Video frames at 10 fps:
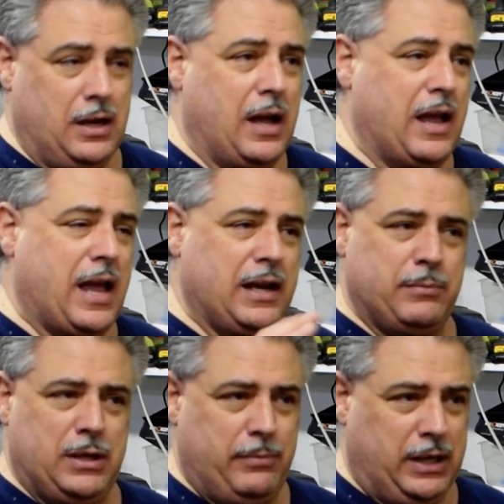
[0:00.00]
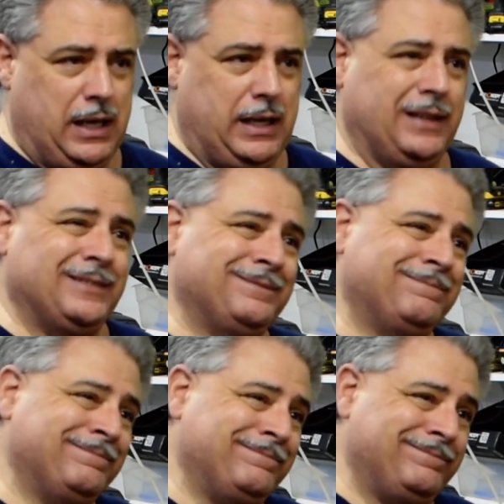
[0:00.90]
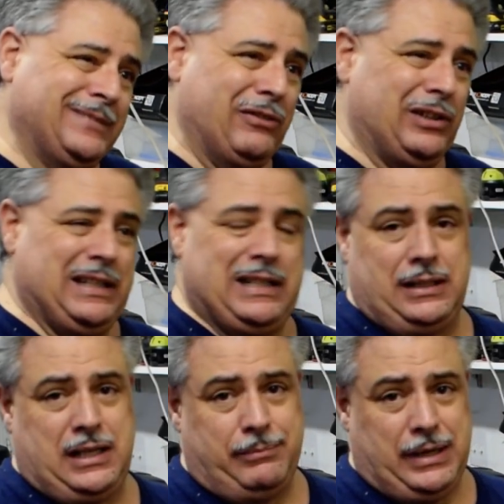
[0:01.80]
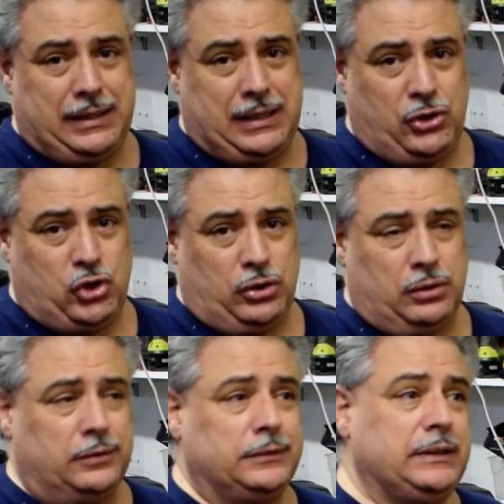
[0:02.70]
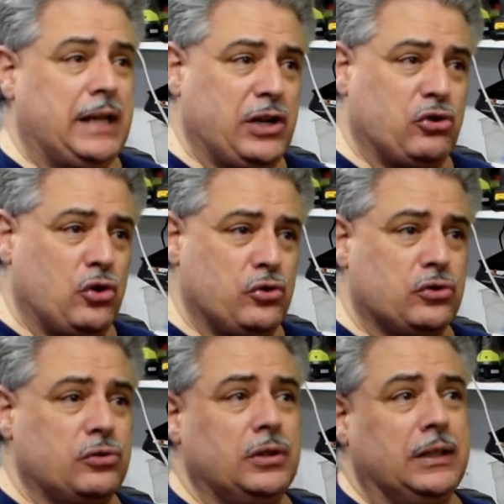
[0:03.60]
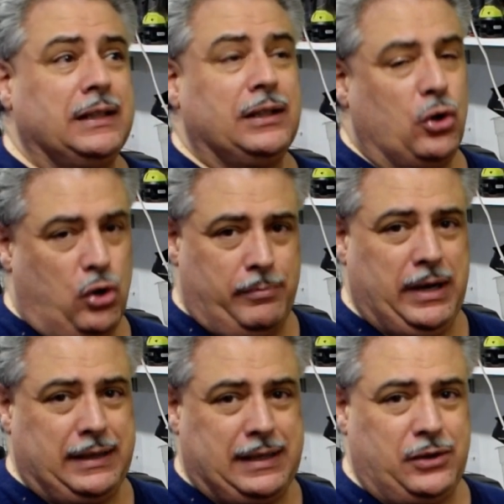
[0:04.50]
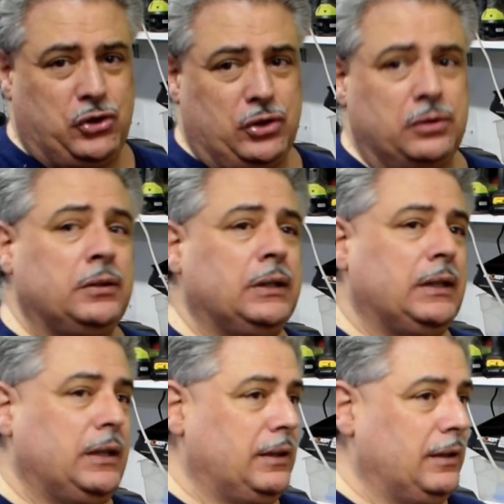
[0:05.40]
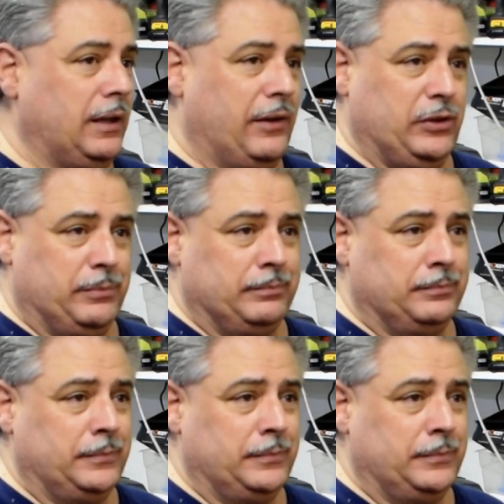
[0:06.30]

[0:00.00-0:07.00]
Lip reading: I had them in the beginning. They really didn't keep my attention. Nitros caught my attention. Loved them.